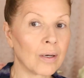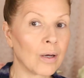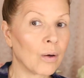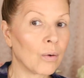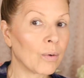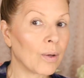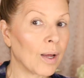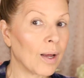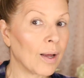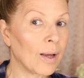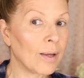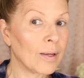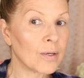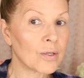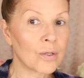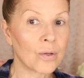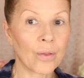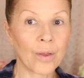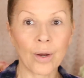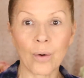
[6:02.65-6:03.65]
Okay,
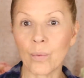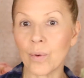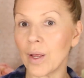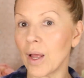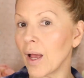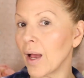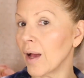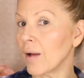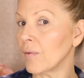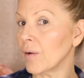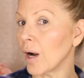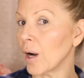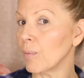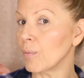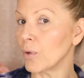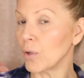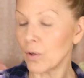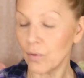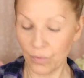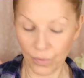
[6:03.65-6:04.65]
so there we have our
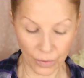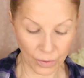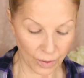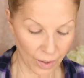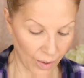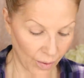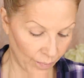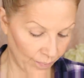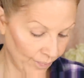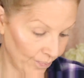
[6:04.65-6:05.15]
beautiful glow.